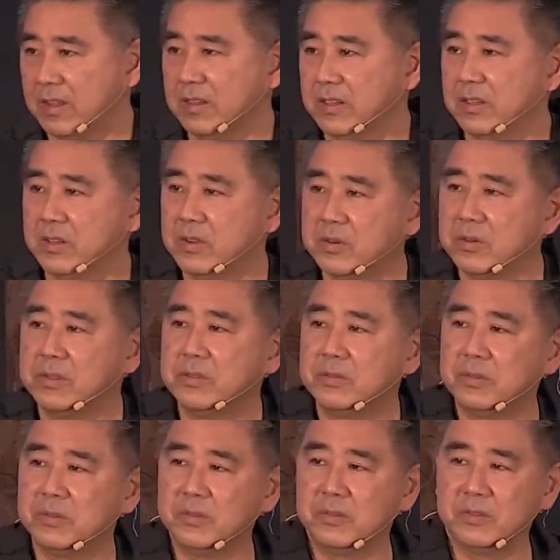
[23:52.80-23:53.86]
Noah
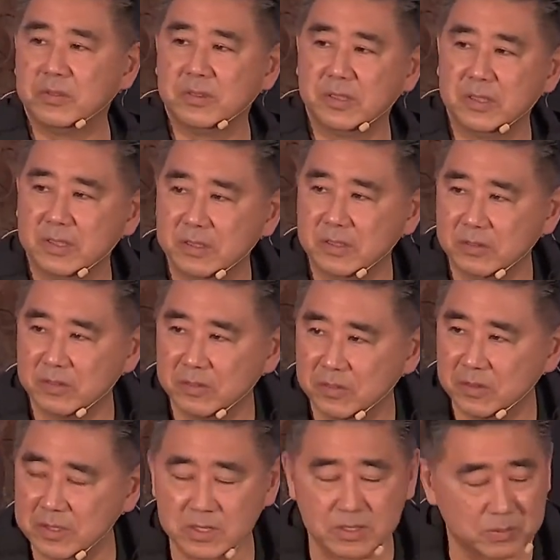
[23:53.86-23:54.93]

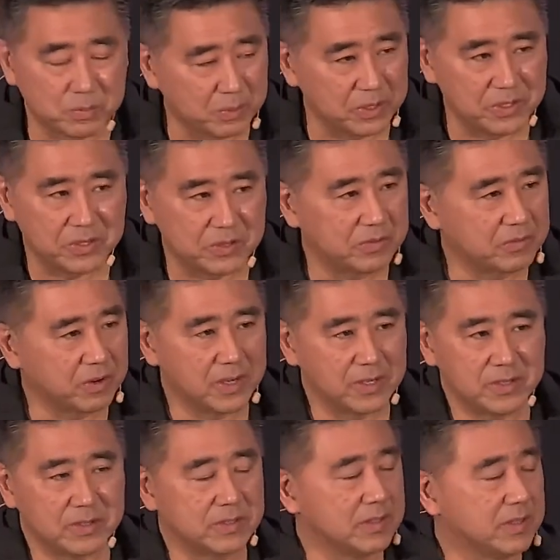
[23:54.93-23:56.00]
was this preacher of
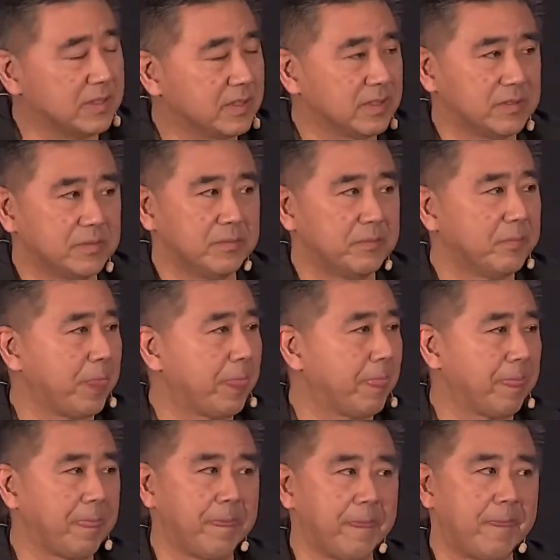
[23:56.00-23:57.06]
righteousness,
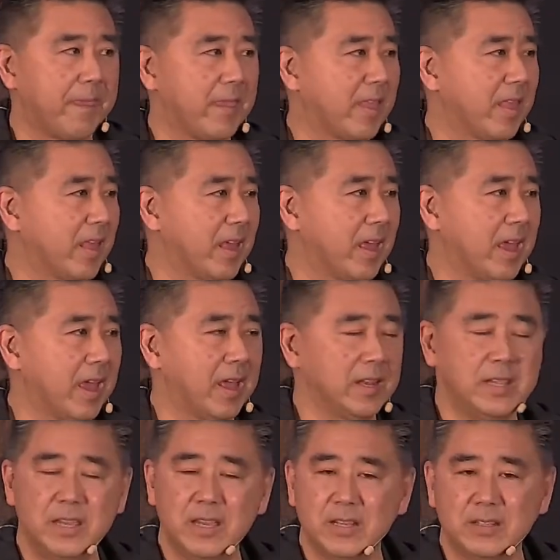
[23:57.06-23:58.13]
and
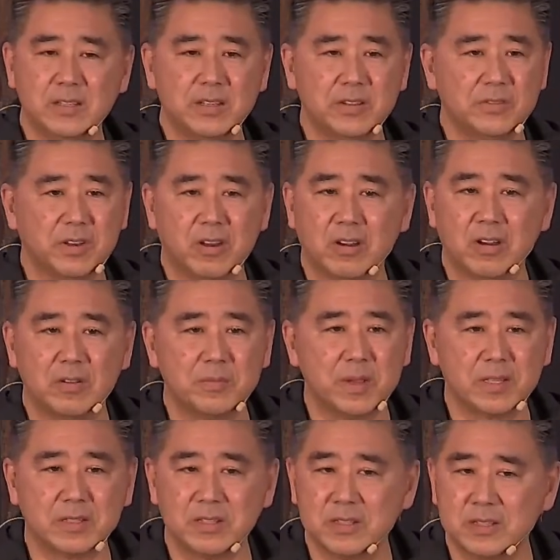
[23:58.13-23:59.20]
he had to give a hard
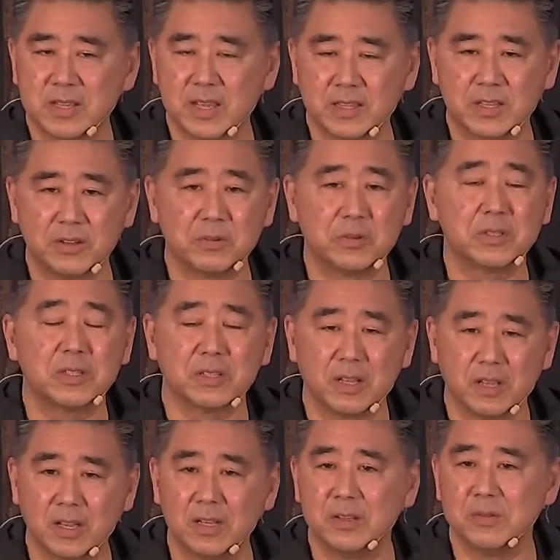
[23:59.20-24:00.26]
message that there was
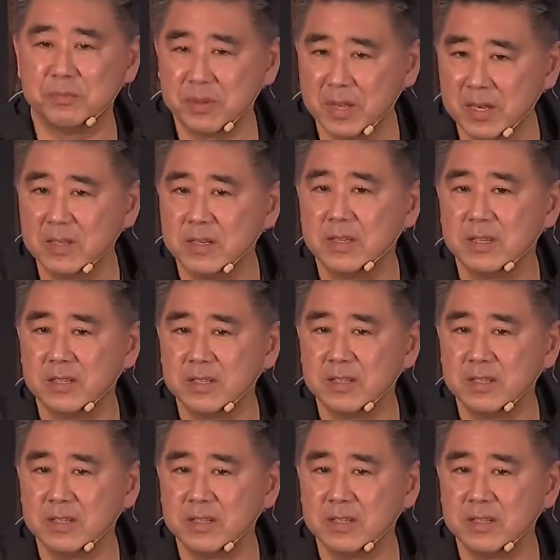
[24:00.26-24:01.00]
an impending